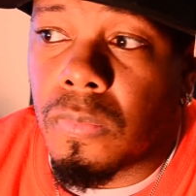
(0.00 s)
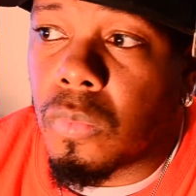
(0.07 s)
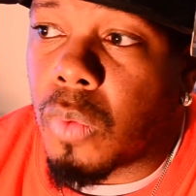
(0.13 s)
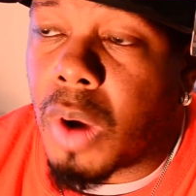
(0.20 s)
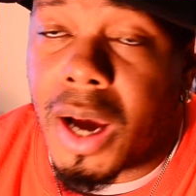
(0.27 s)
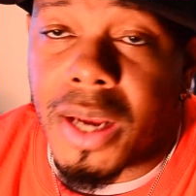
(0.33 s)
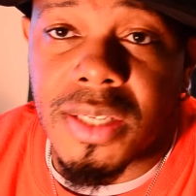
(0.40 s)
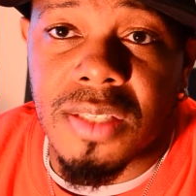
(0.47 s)

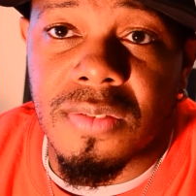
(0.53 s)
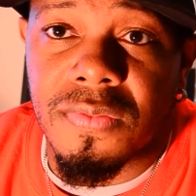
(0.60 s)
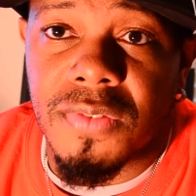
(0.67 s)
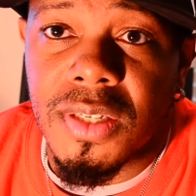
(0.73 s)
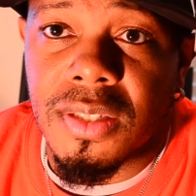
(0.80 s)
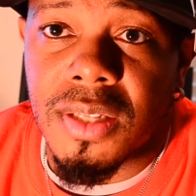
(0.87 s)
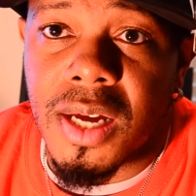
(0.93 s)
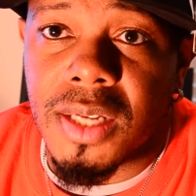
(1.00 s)
Why does it
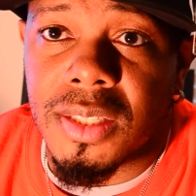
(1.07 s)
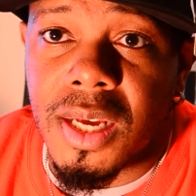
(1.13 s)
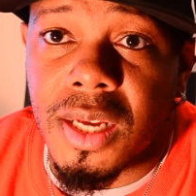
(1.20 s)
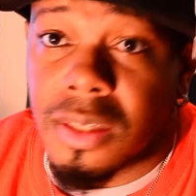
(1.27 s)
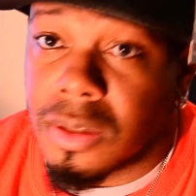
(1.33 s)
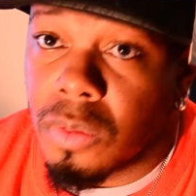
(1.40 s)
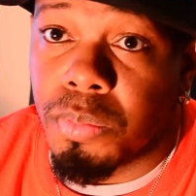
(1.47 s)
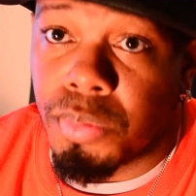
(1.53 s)
fit like that?
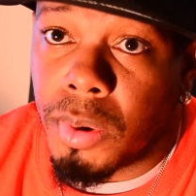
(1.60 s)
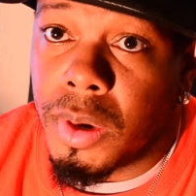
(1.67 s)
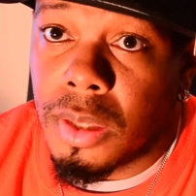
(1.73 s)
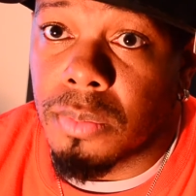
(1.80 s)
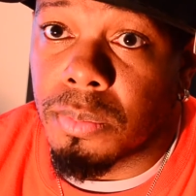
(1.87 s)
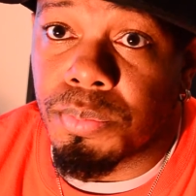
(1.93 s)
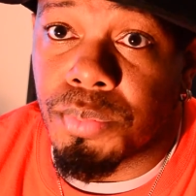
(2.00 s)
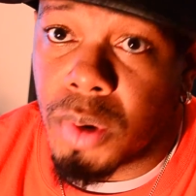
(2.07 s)
Your
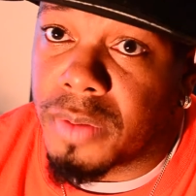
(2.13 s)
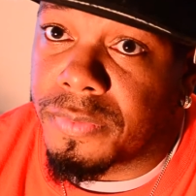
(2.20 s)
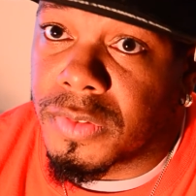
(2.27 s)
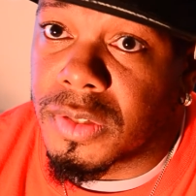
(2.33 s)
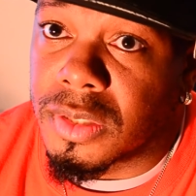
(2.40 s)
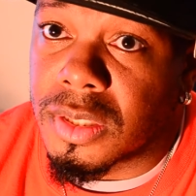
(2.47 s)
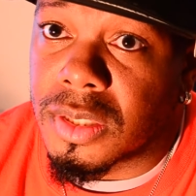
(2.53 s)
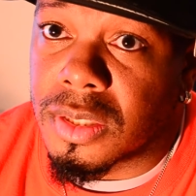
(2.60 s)
printing
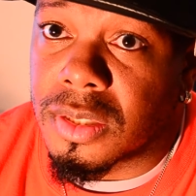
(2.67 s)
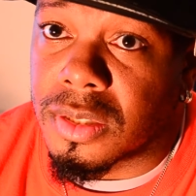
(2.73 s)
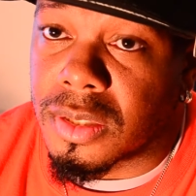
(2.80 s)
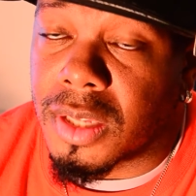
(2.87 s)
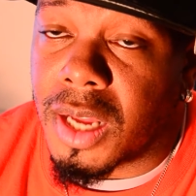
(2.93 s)
preferences